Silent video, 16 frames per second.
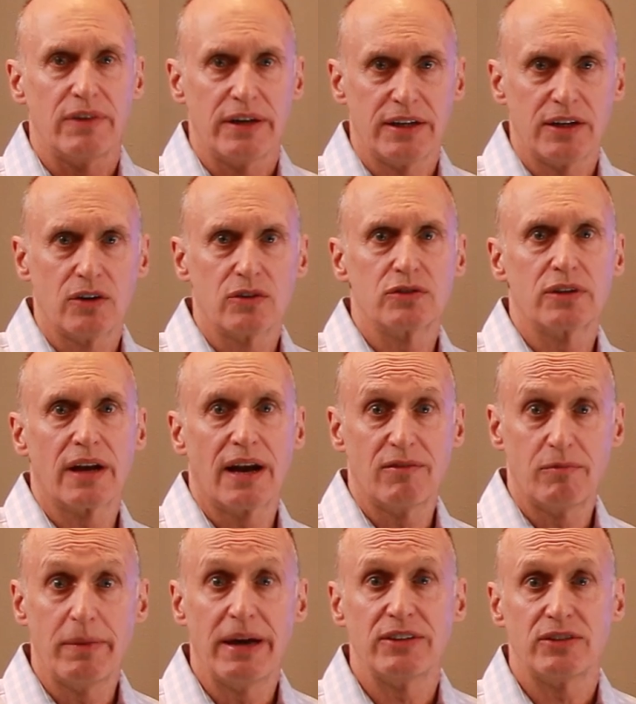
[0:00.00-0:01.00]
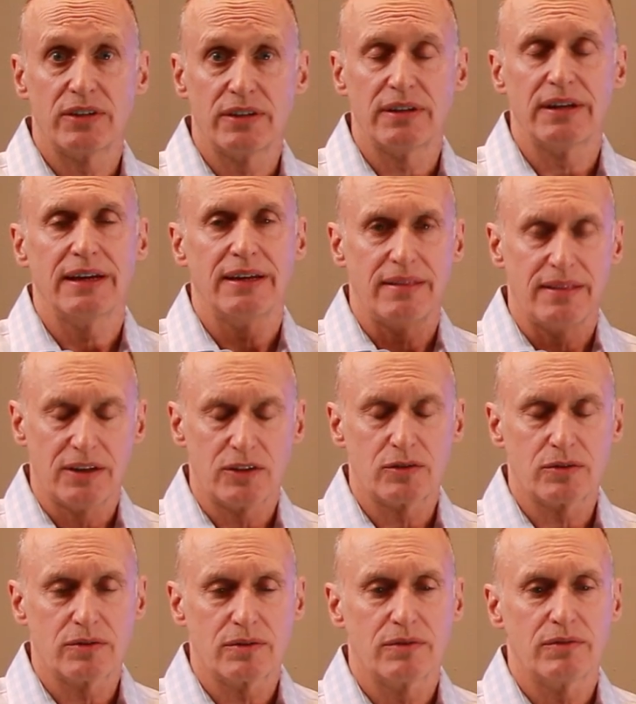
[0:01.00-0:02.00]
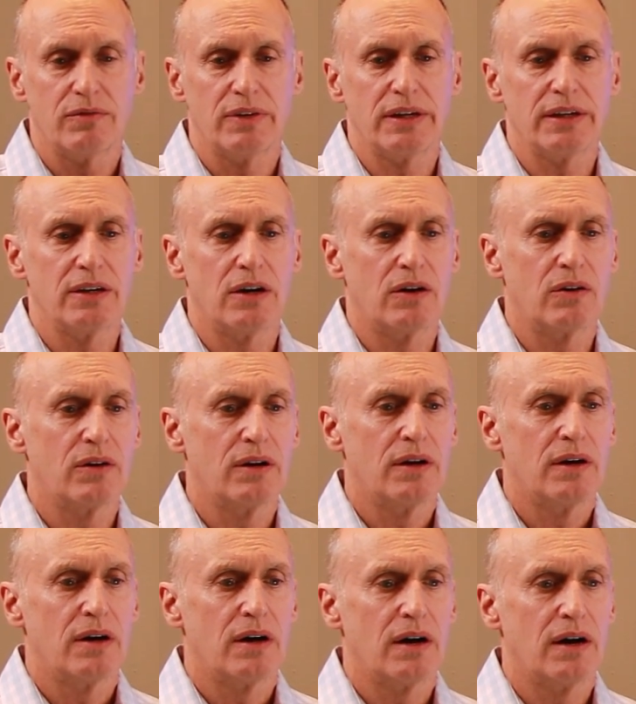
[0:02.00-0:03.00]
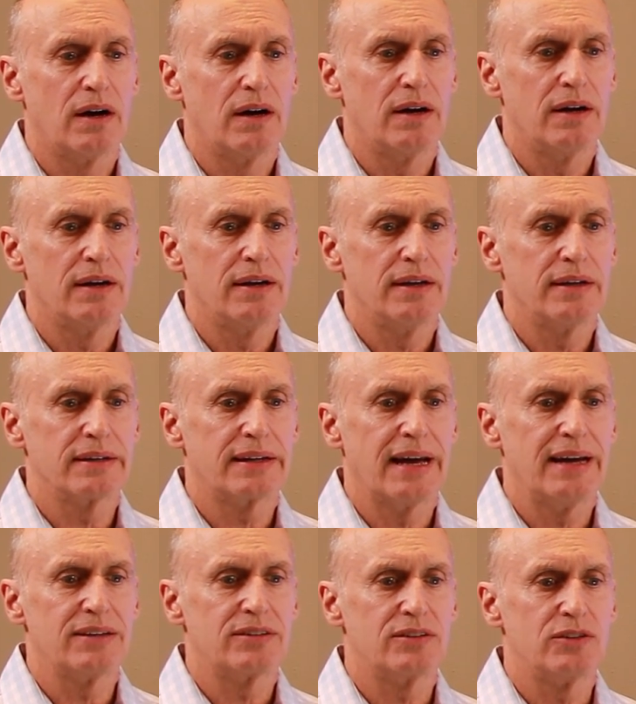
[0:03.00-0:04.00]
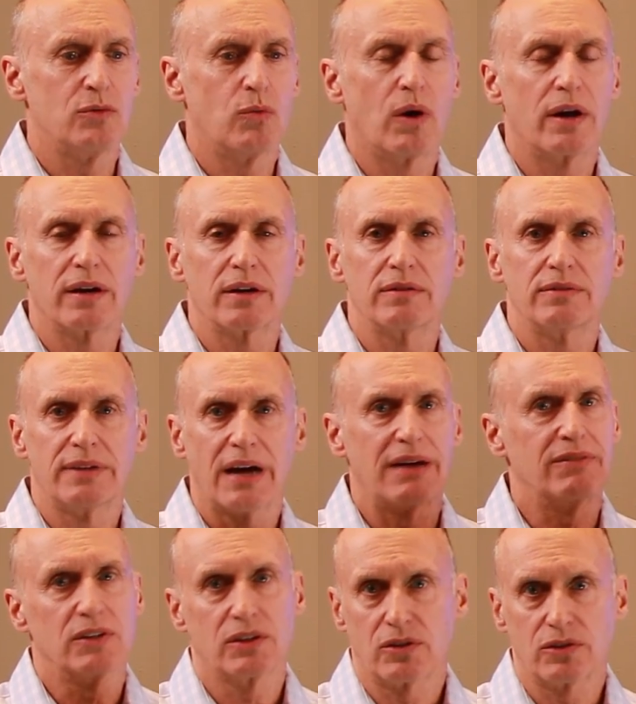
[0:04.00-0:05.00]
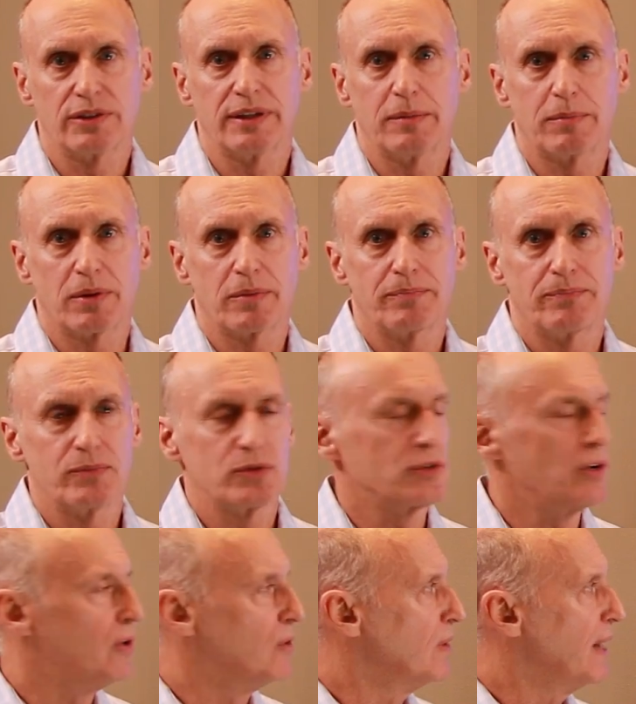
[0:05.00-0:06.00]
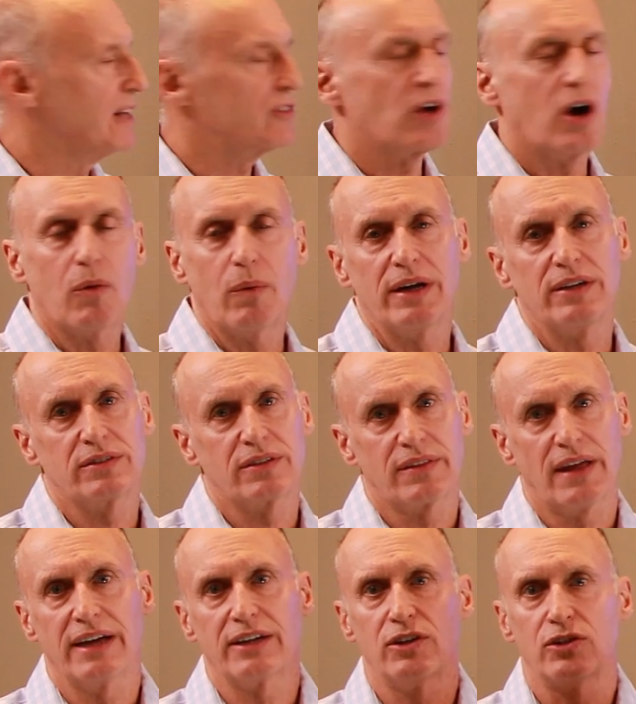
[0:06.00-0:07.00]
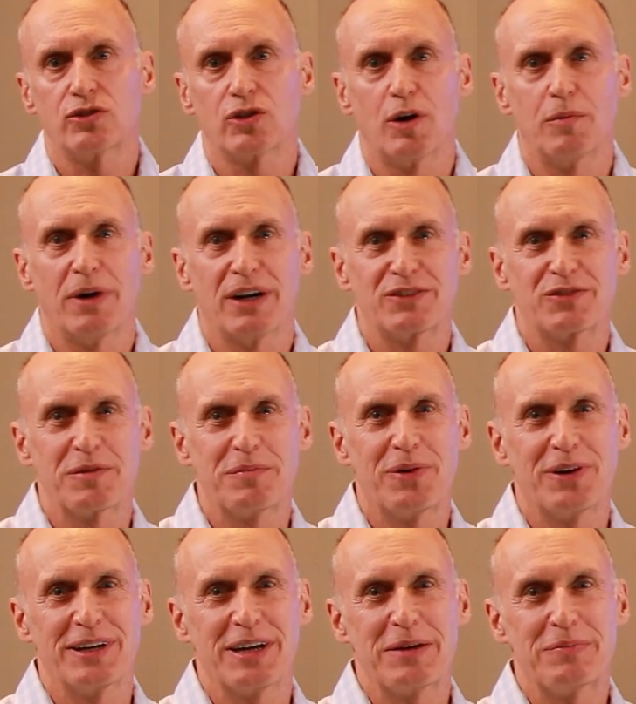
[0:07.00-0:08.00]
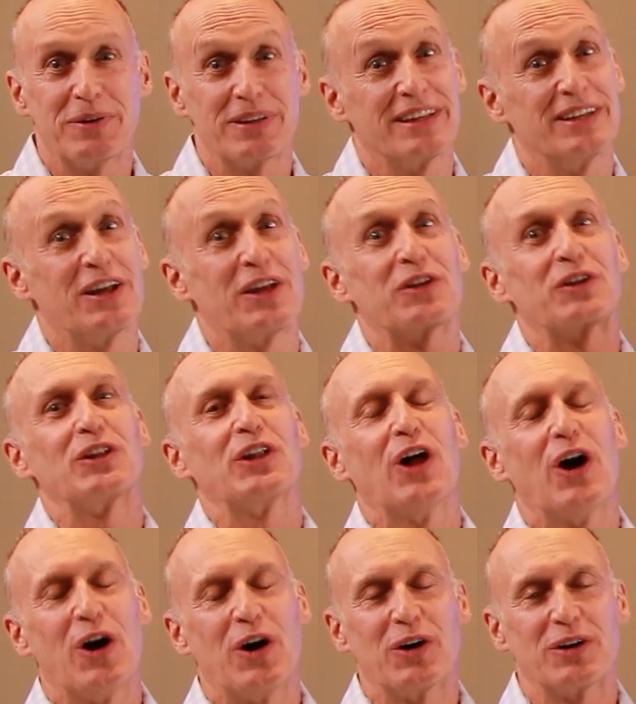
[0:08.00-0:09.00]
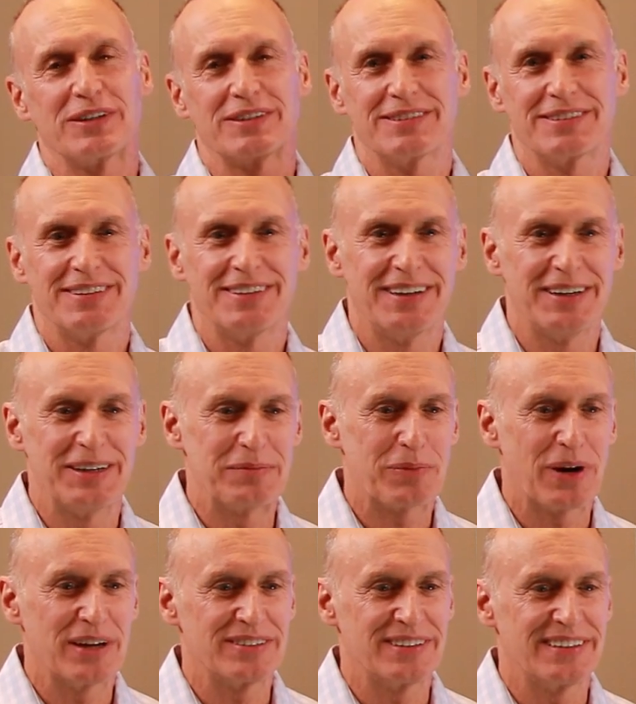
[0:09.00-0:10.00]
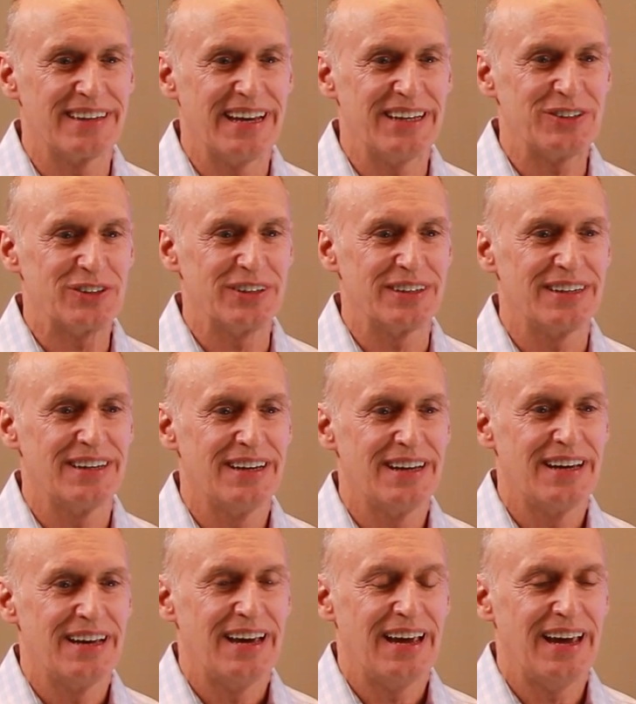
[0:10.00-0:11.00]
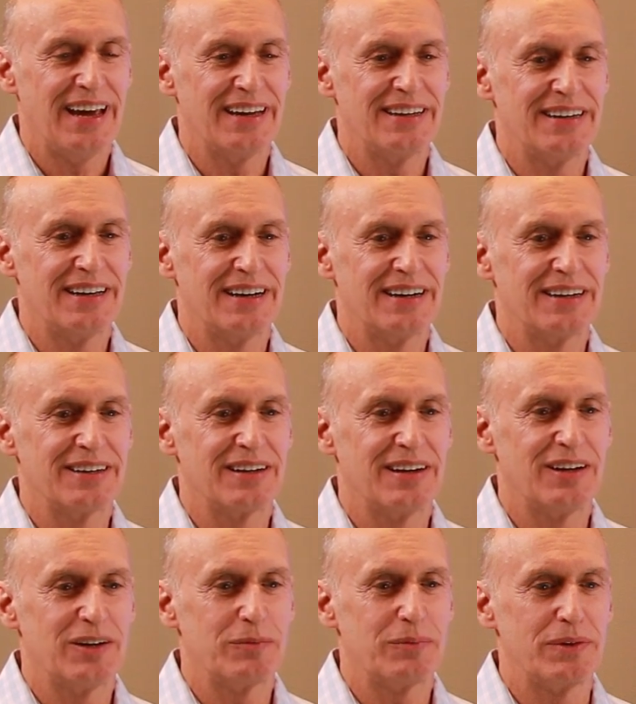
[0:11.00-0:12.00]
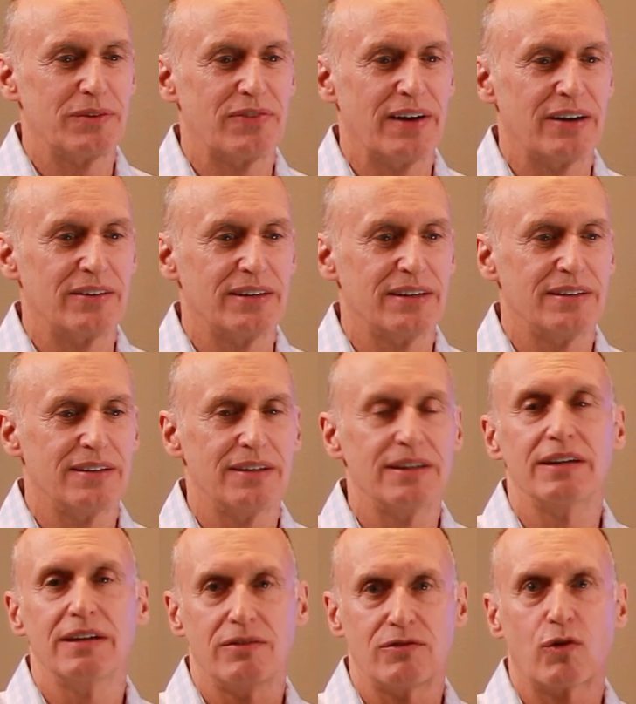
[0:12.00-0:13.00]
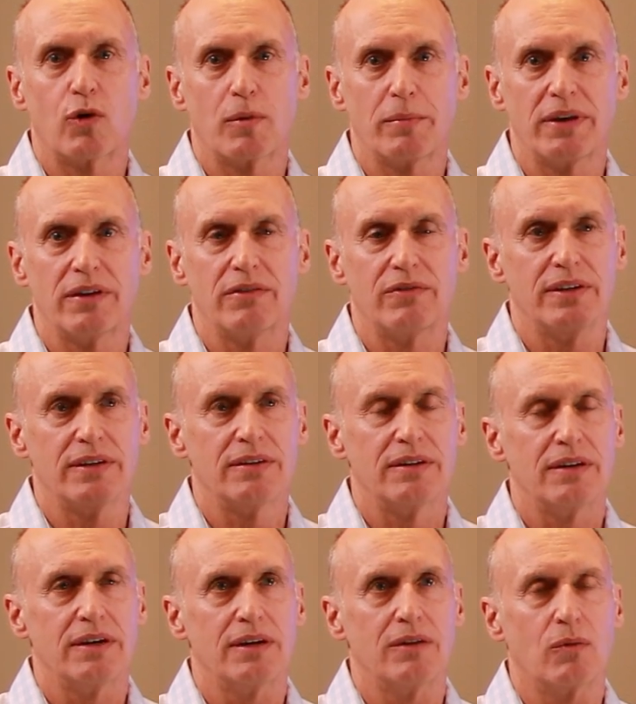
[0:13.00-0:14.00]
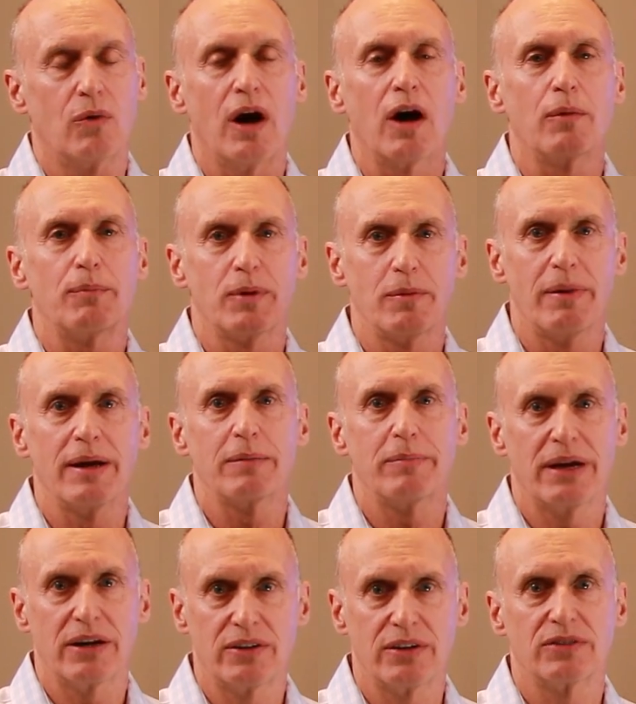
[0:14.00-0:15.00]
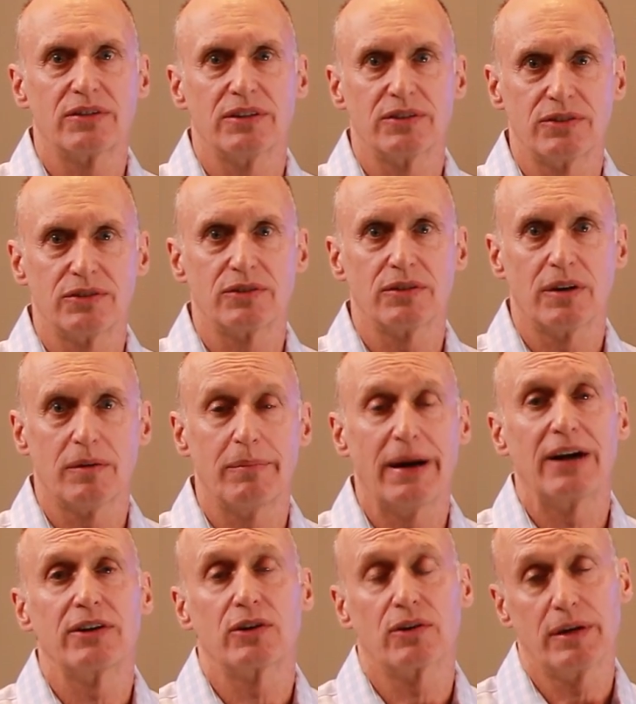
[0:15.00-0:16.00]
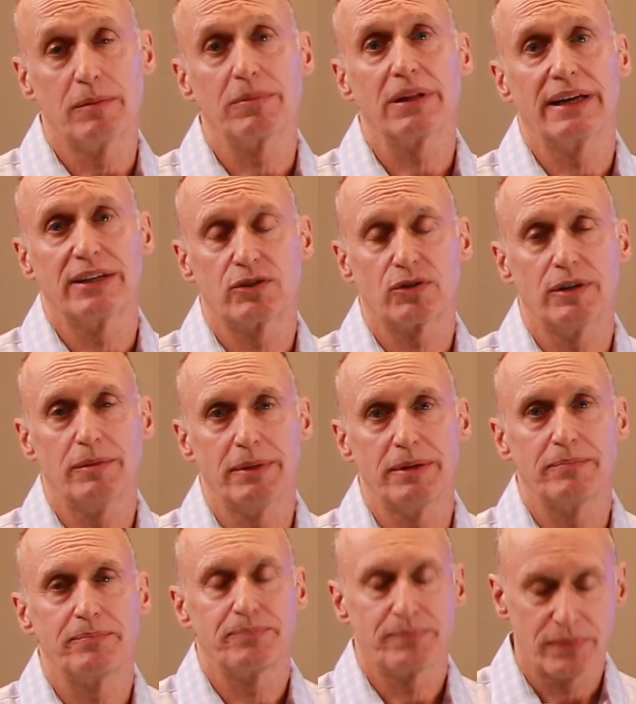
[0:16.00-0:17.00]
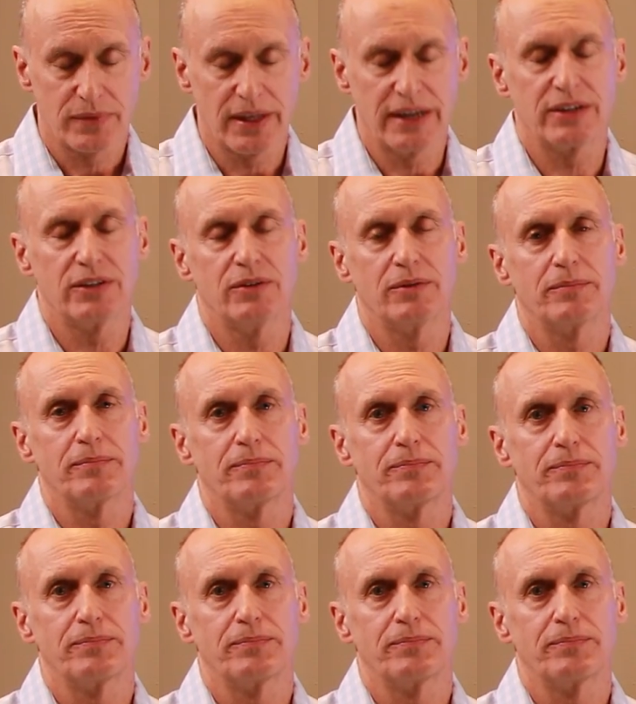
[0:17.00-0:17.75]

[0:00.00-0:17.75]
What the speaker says: videos that I've mentioned in this video in case you want to dive a little deeper. So as always, thank you so much for putting up with another long presentation, and I hope you found it informative and it will help you make better decisions about your implant treatment. Thank you.